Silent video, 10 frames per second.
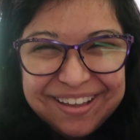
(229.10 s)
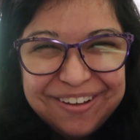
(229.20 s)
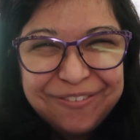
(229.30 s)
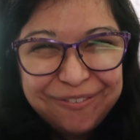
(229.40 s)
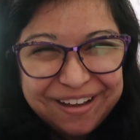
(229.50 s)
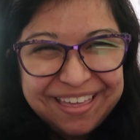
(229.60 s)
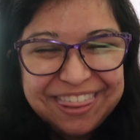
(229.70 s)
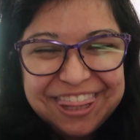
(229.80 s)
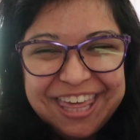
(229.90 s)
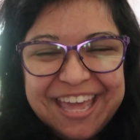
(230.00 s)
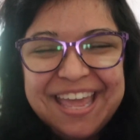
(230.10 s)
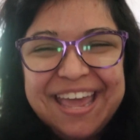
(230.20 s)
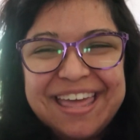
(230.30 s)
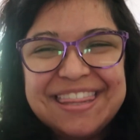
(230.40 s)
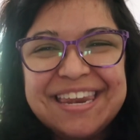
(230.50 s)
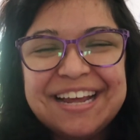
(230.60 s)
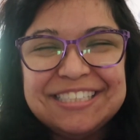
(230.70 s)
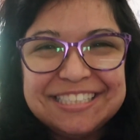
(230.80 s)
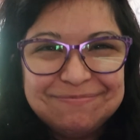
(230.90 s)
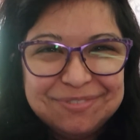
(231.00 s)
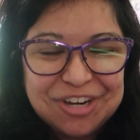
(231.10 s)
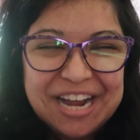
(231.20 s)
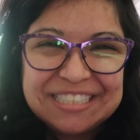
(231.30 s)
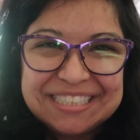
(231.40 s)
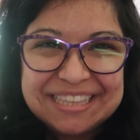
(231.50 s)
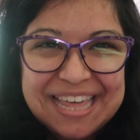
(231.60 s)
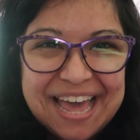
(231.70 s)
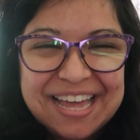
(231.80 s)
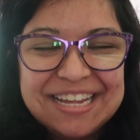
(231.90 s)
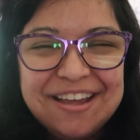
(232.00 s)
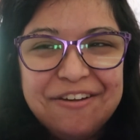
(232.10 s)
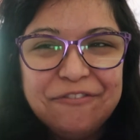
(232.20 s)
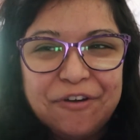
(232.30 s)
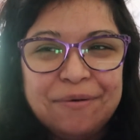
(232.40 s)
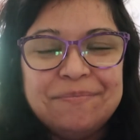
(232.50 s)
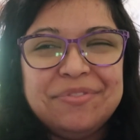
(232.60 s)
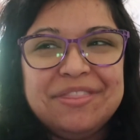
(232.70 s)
width and then I subtracted that from